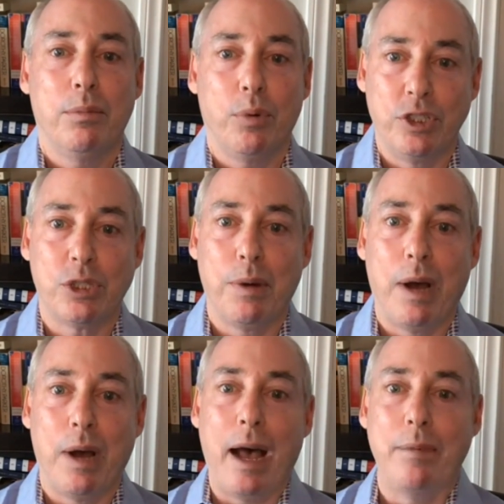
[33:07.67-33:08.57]
Prince
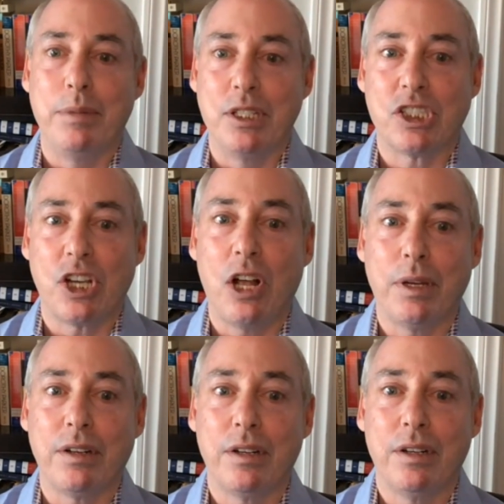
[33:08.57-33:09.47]
Mohammed bin
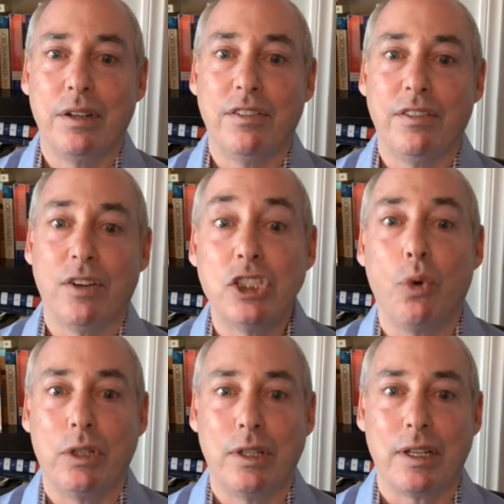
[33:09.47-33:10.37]
Salman for his
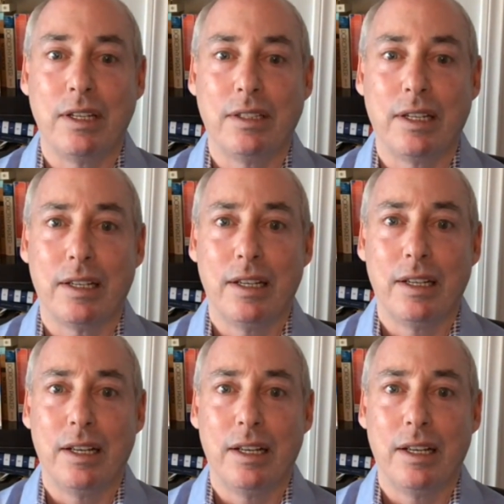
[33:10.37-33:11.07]
role in the killing,